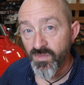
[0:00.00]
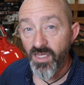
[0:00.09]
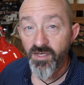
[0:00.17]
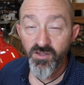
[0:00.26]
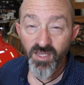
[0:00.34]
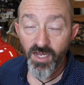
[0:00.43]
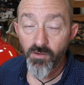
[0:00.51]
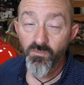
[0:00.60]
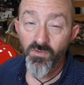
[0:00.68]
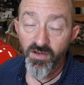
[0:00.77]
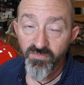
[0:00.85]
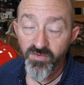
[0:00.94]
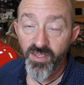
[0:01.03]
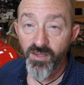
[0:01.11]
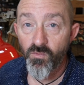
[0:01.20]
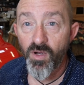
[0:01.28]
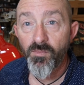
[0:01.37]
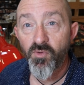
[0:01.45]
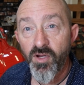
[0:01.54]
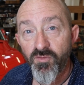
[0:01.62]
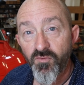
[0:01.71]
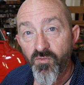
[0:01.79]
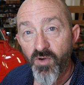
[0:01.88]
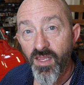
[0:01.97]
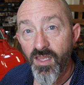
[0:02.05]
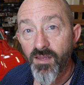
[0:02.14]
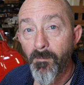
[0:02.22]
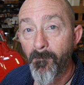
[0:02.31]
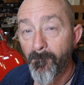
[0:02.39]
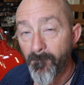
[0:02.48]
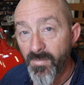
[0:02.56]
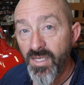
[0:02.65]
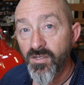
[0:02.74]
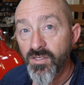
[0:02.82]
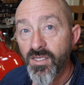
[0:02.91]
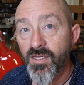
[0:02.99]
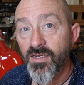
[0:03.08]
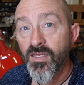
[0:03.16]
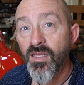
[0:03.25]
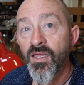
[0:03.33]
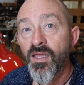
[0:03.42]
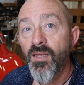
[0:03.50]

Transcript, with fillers: and you got roughly 1.3 million